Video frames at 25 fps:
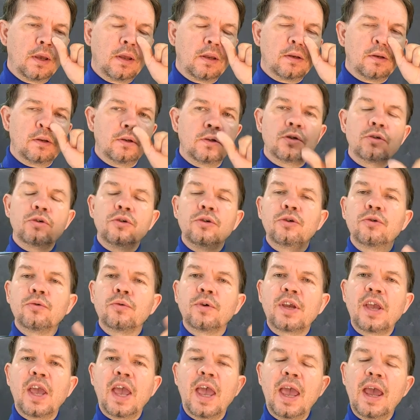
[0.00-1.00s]
Do you
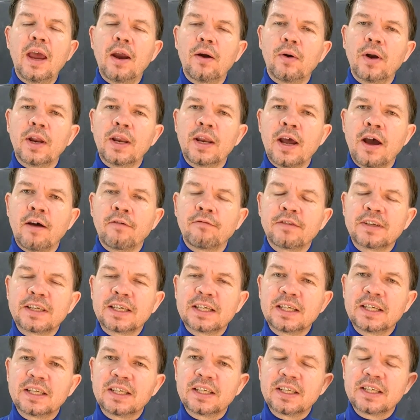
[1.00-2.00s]
care enough
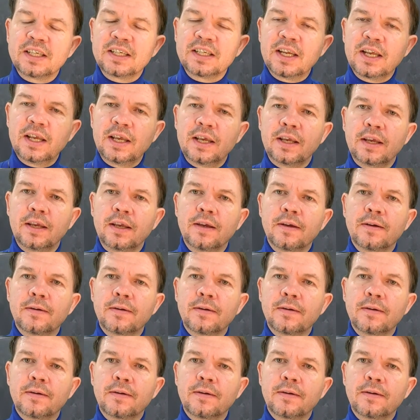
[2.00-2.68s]
to see?